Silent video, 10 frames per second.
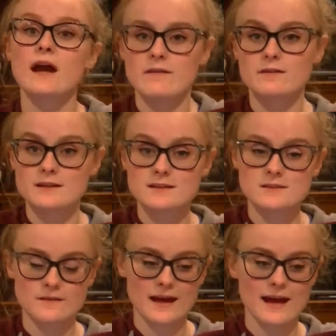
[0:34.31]
evidence
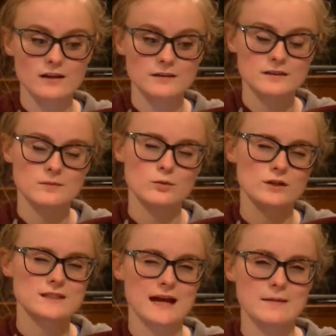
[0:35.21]
if I had a little
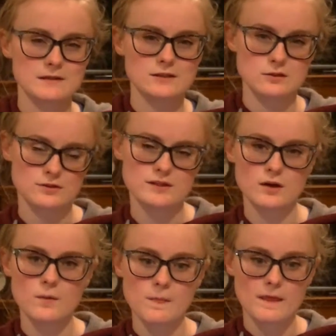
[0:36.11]
more time to do so.